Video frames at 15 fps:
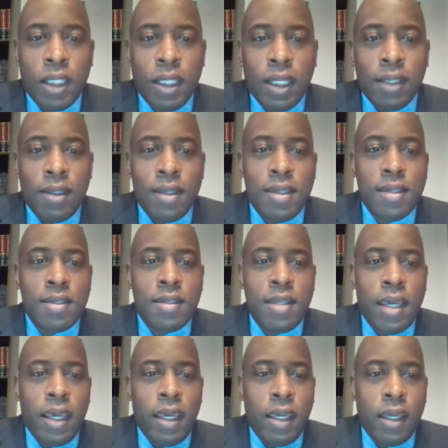And to this
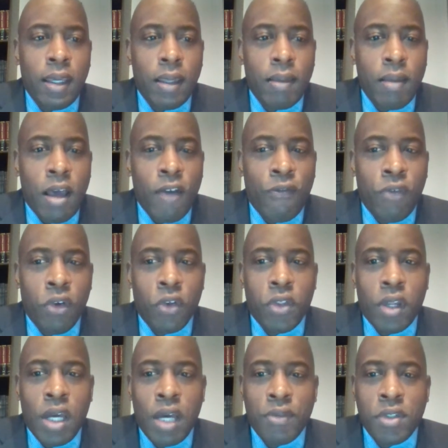day, I feel
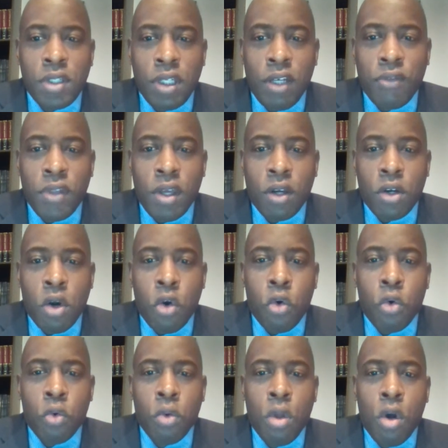that I've achieved that
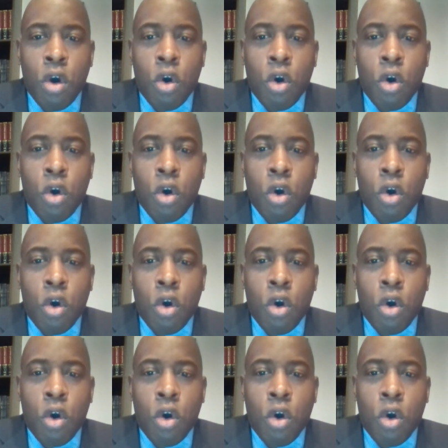goal